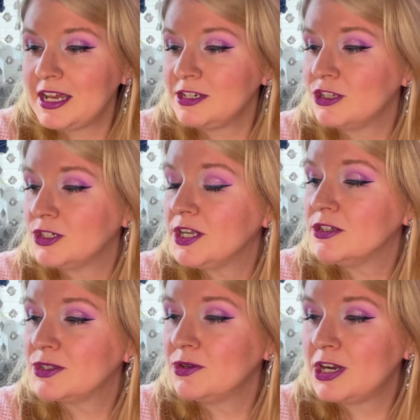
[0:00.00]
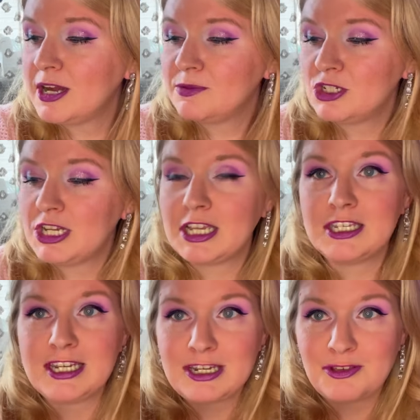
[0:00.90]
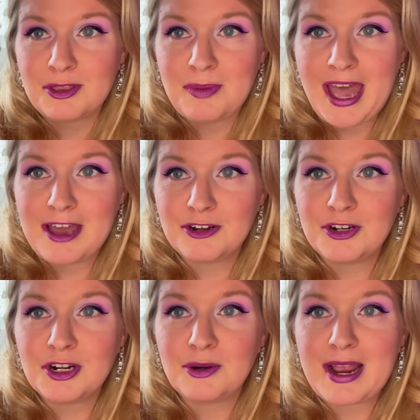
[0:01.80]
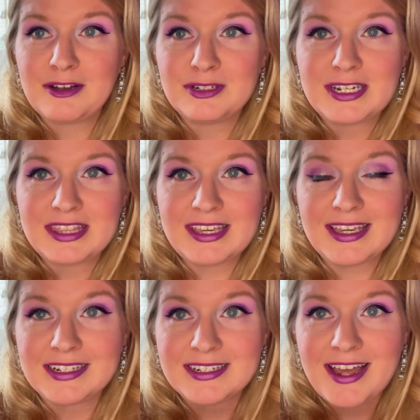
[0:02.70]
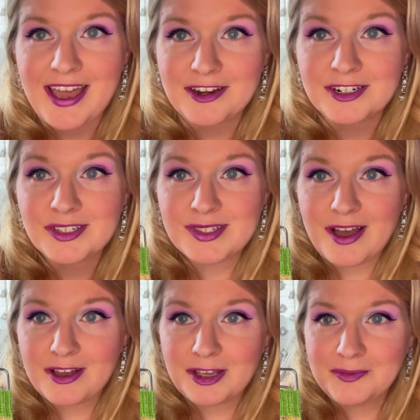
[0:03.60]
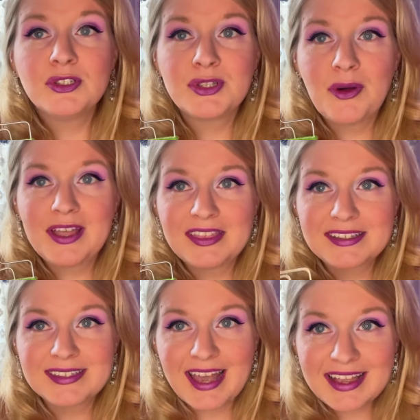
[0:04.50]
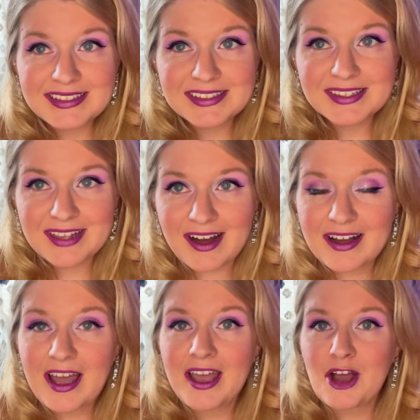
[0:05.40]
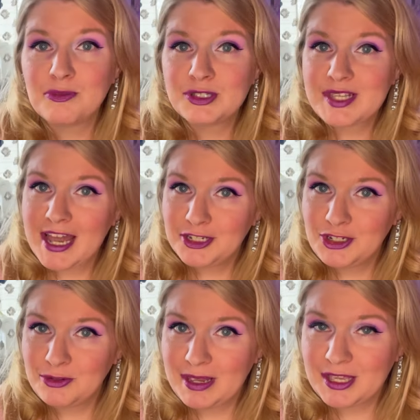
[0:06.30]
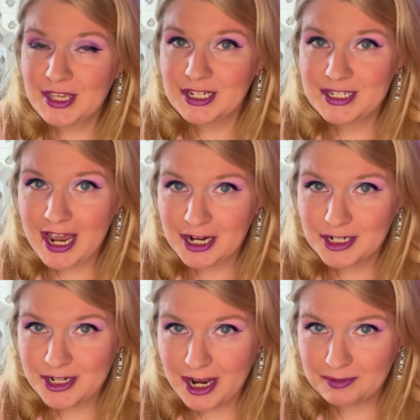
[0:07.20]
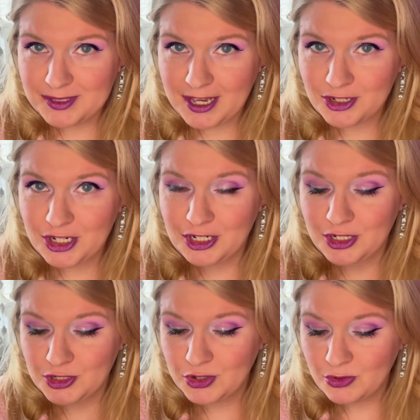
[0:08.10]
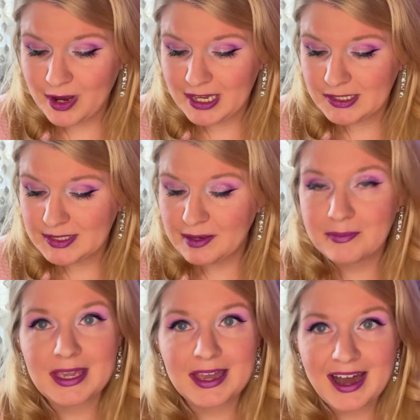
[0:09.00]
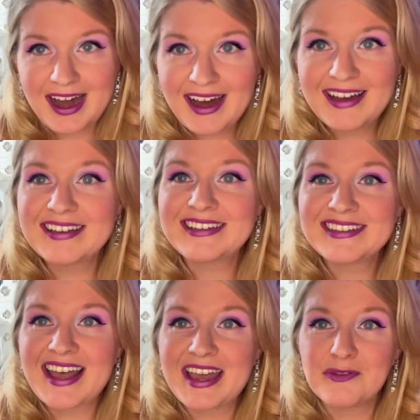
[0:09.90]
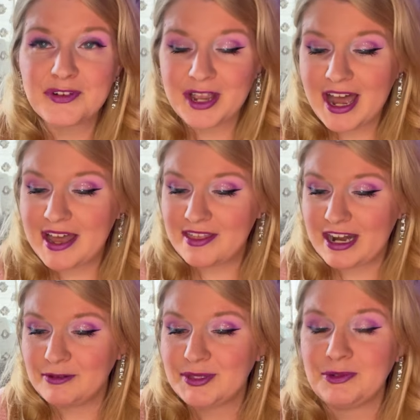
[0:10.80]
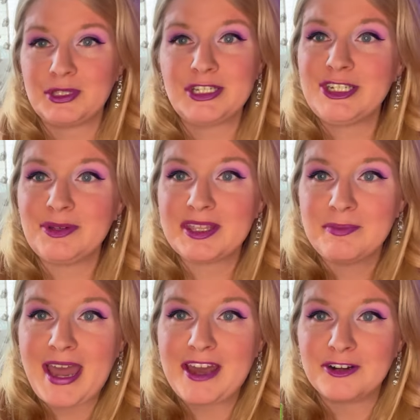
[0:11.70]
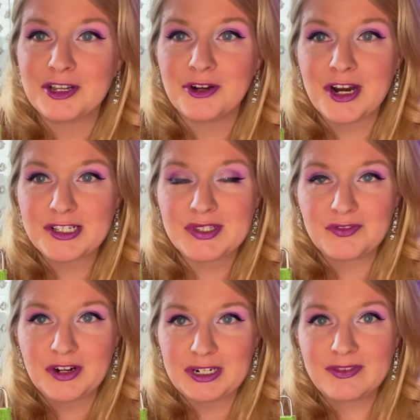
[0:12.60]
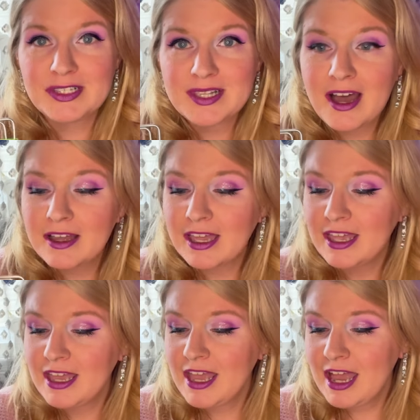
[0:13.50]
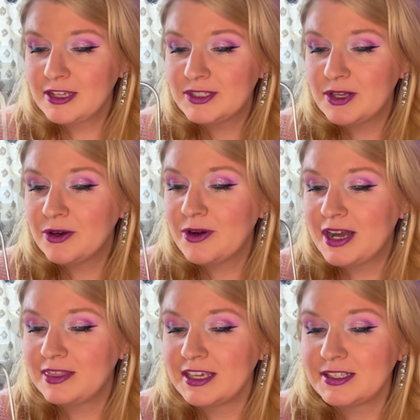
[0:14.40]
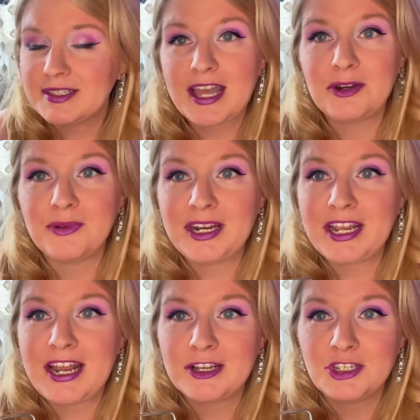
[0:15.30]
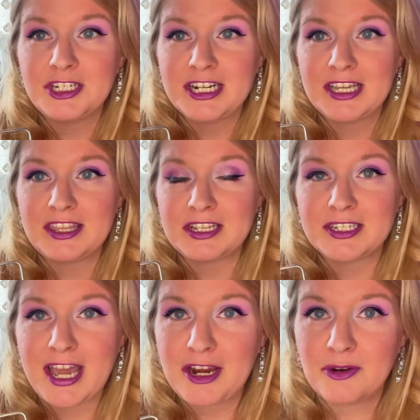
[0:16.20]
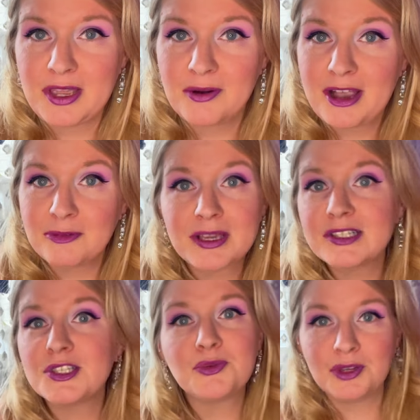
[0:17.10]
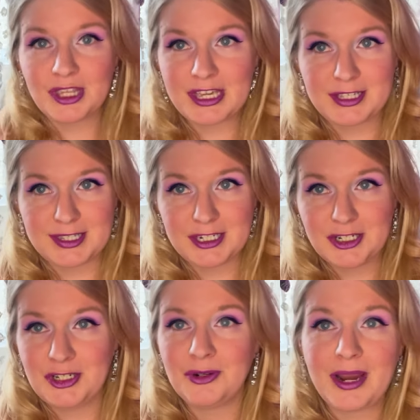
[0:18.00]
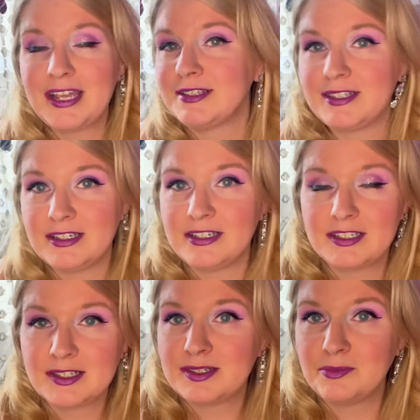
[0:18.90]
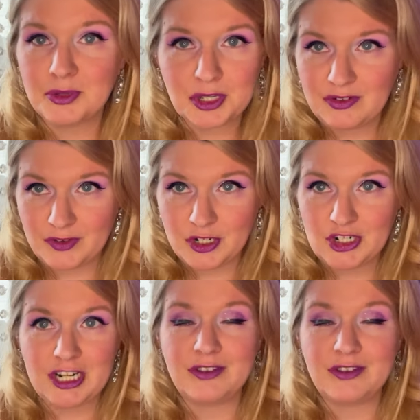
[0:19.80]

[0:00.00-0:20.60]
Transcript: And there's also an option to continue the pattern around the entire sock. So on the second sock, I almost had to make the entire top section twice because I forgot that I was only doing the pattern across the front of the sock. And so on the second one, I'd actually done it the entire way around because it's really easy to do, right? It's a simple conversion.